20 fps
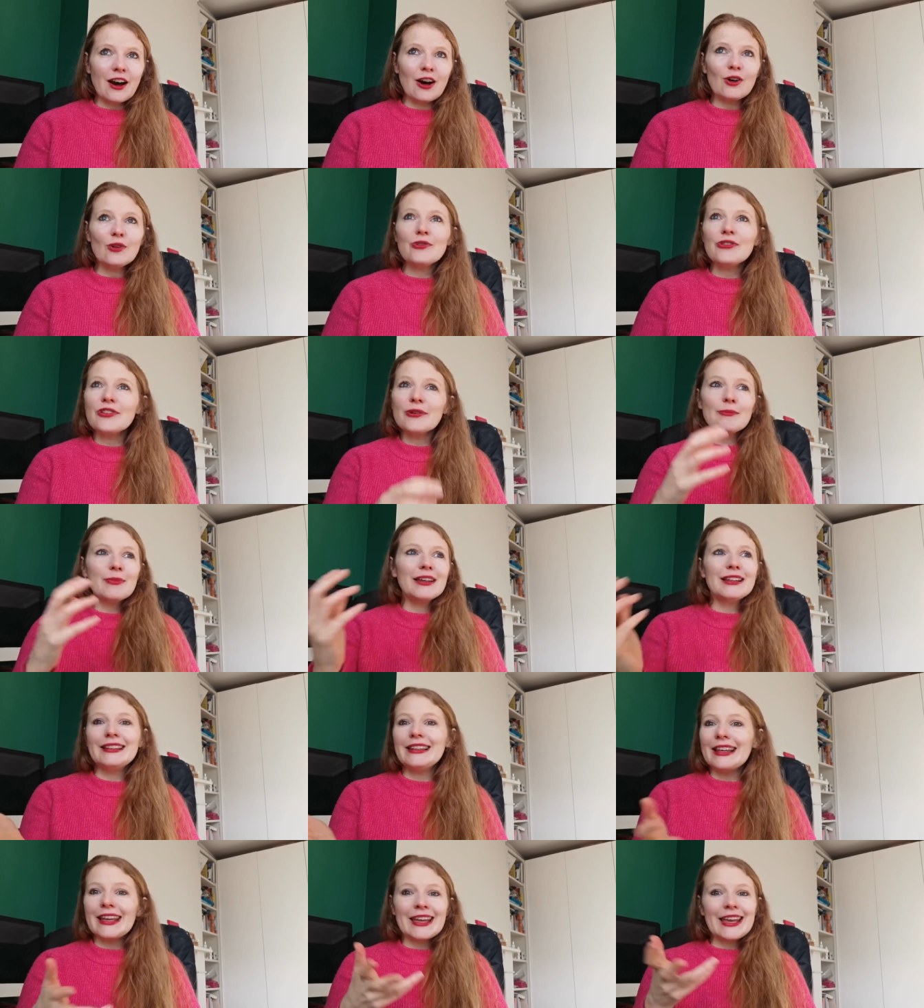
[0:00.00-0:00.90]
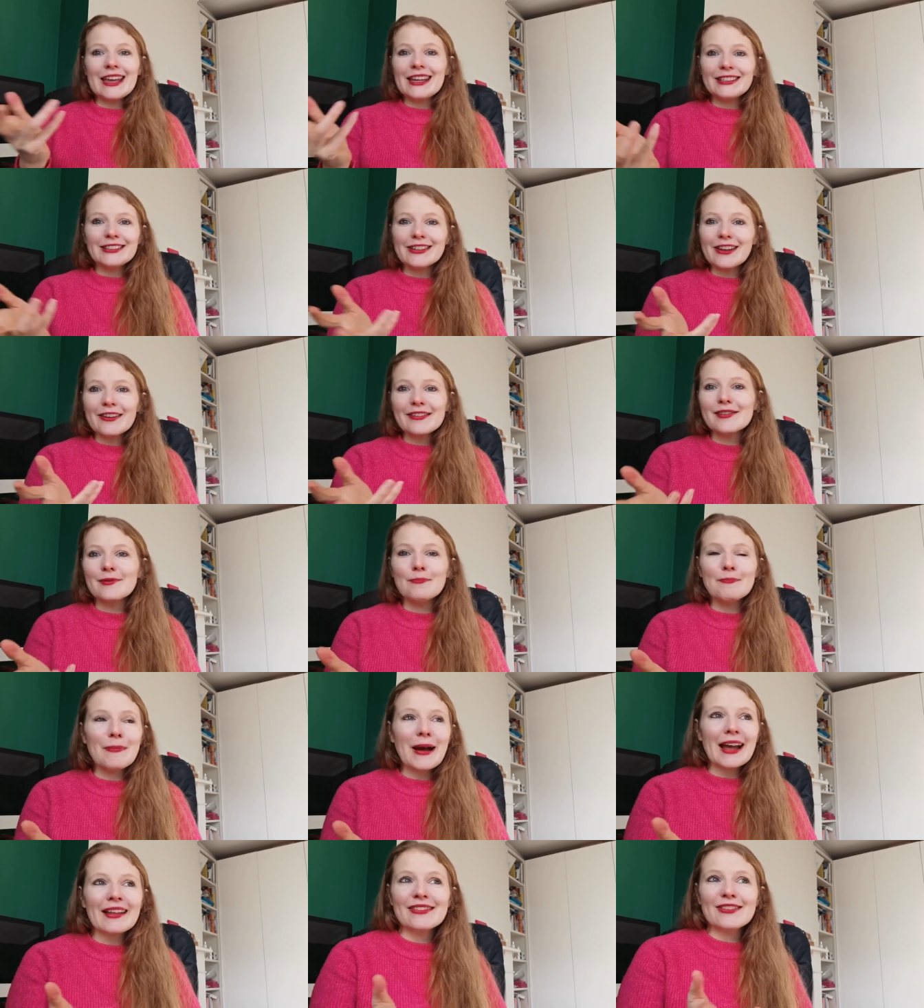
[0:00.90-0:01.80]
ultimately it
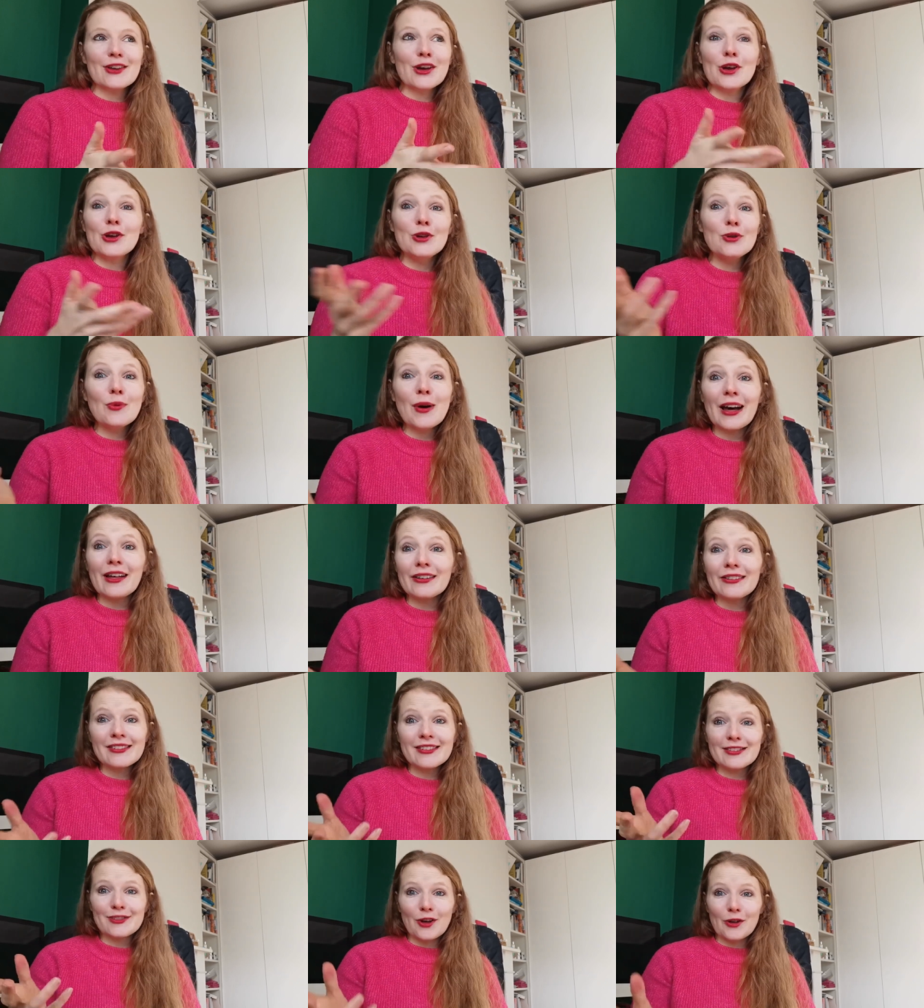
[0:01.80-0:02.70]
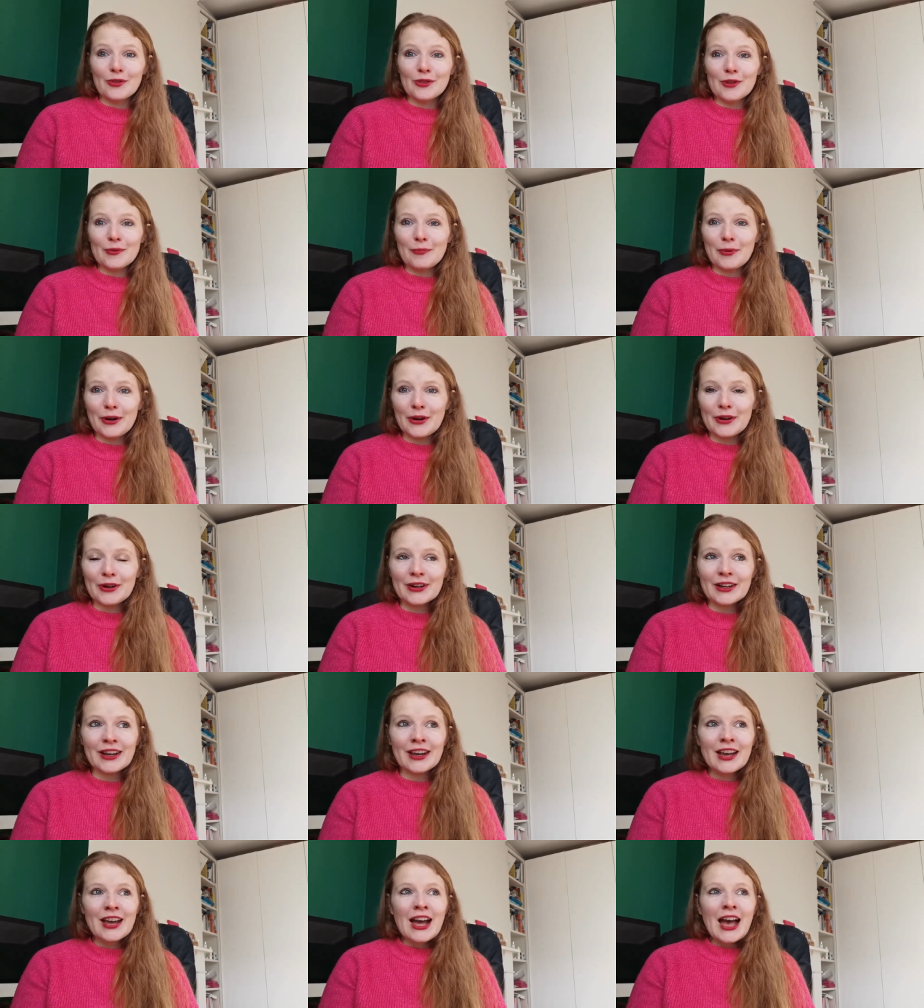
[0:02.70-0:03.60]
doesn't matter who else is on the
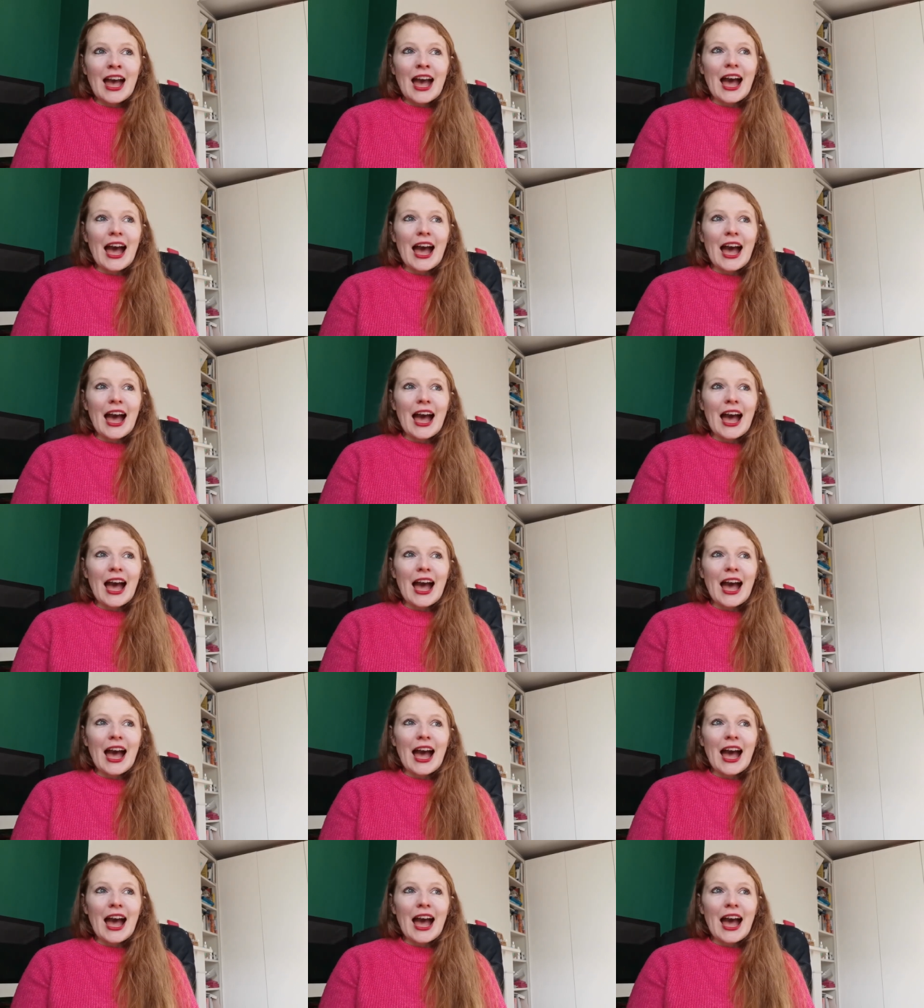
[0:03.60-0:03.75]
book.